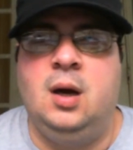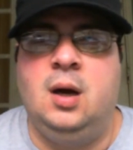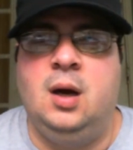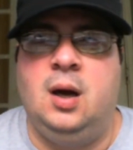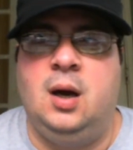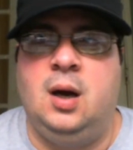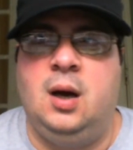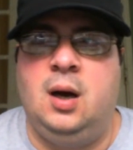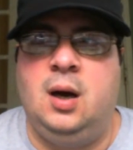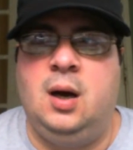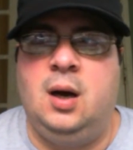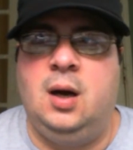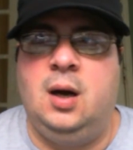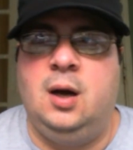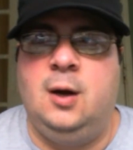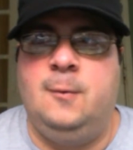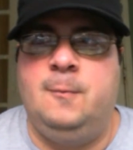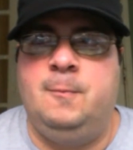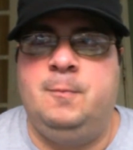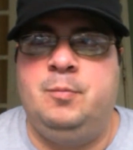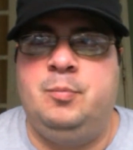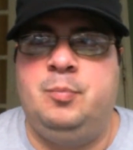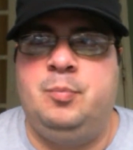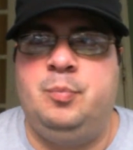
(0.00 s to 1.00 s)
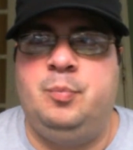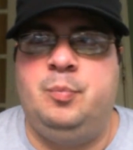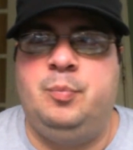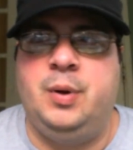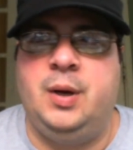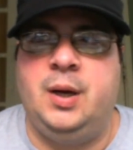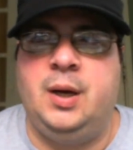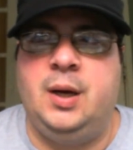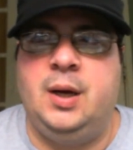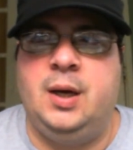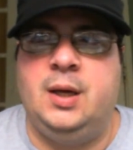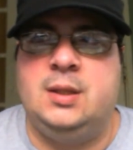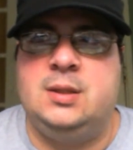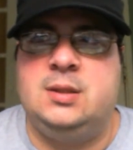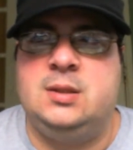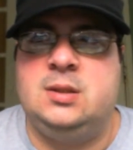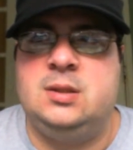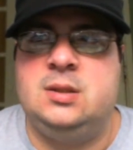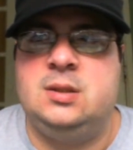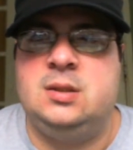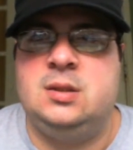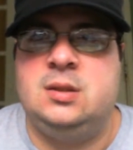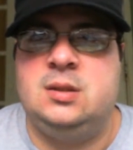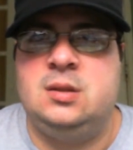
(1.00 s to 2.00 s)
Uh,
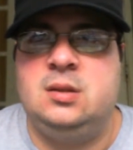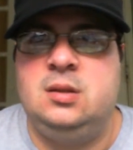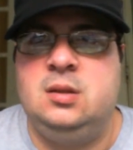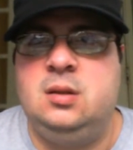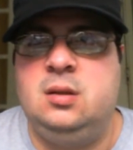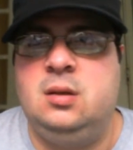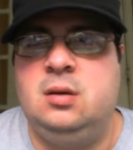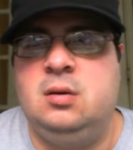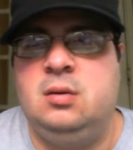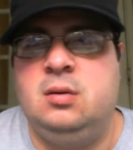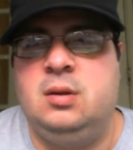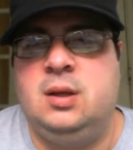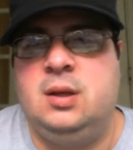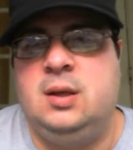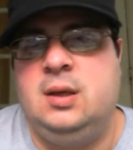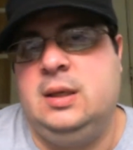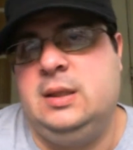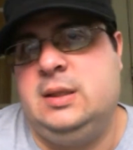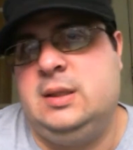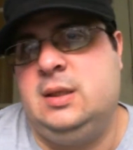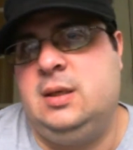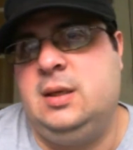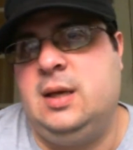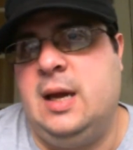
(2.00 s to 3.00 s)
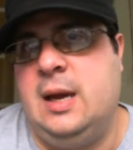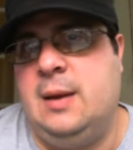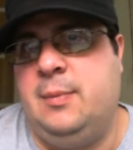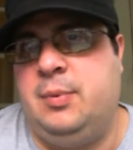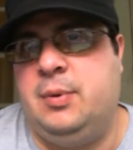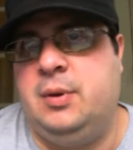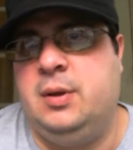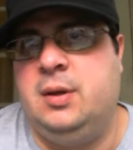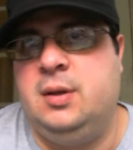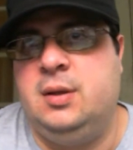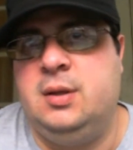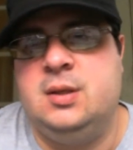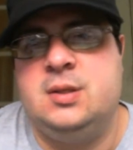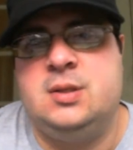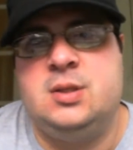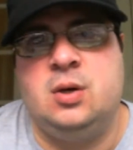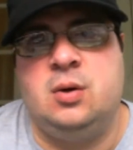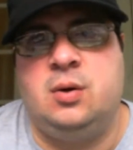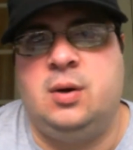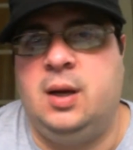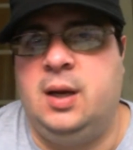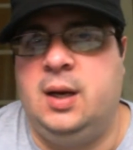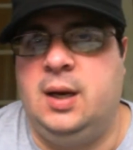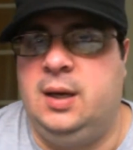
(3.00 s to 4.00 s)
but it didn't happen, and it's
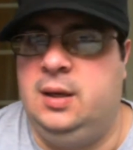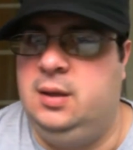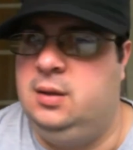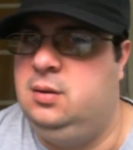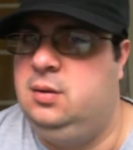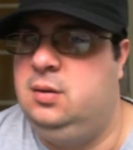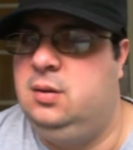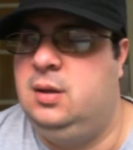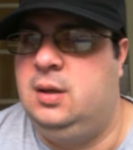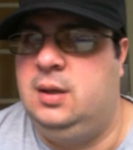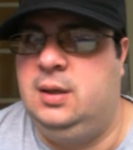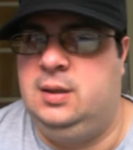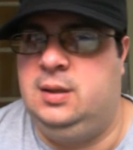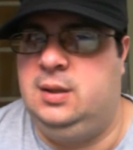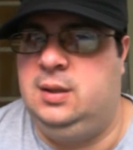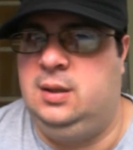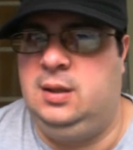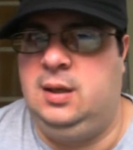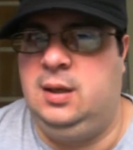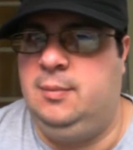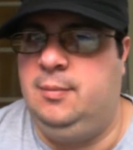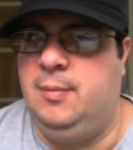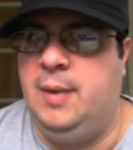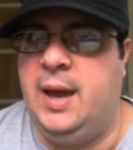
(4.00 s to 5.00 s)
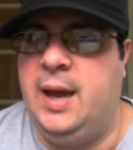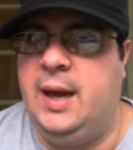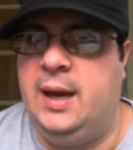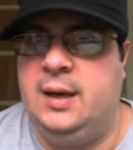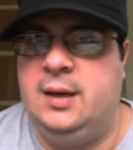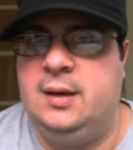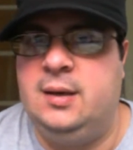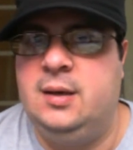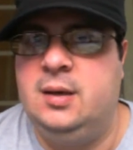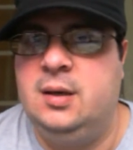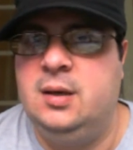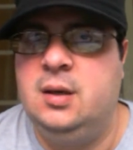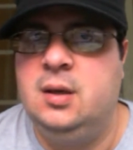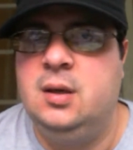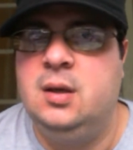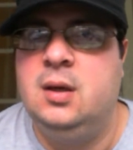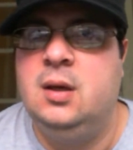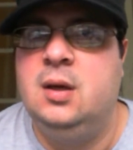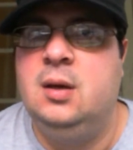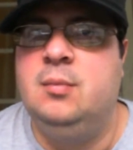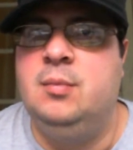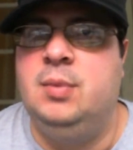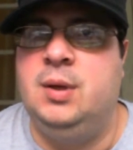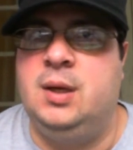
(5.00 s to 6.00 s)
okay. I didn't get mad
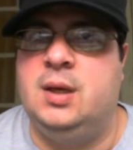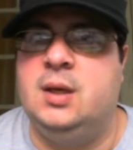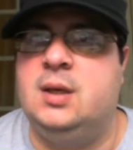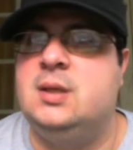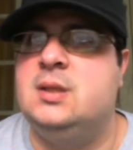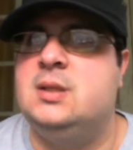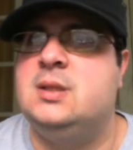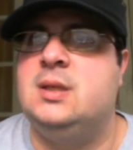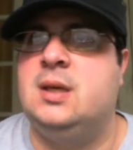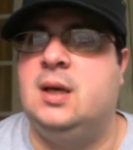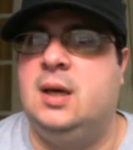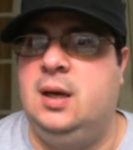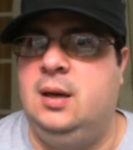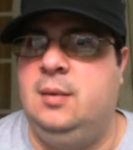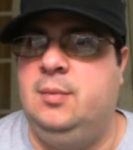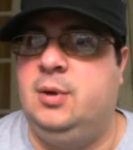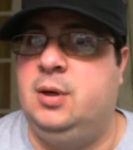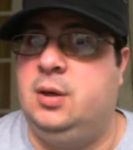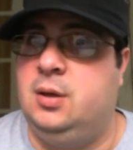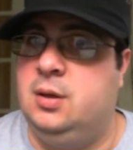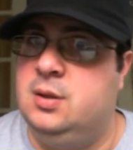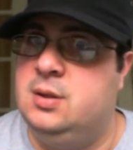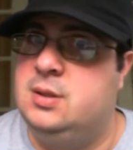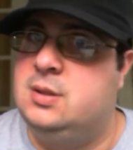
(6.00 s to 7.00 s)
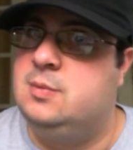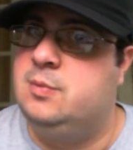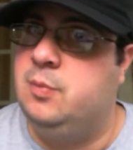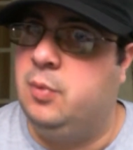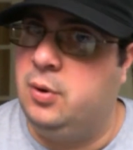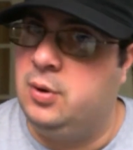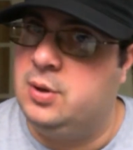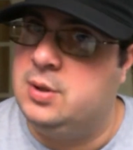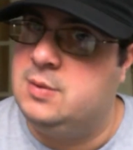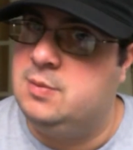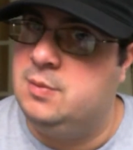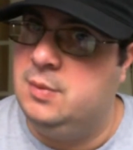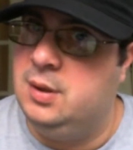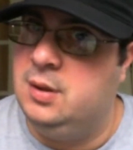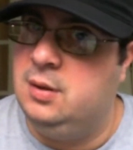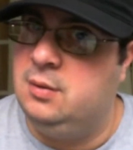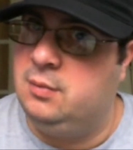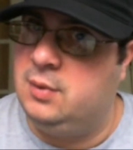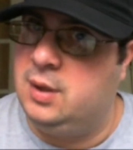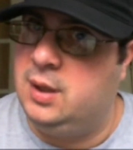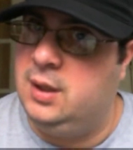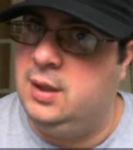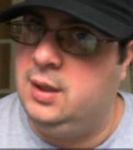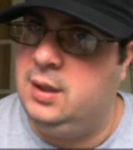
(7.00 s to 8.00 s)
because I'm a good sportsman,
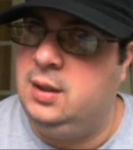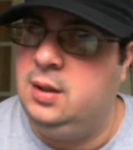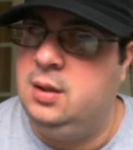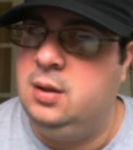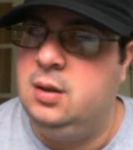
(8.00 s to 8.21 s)
right?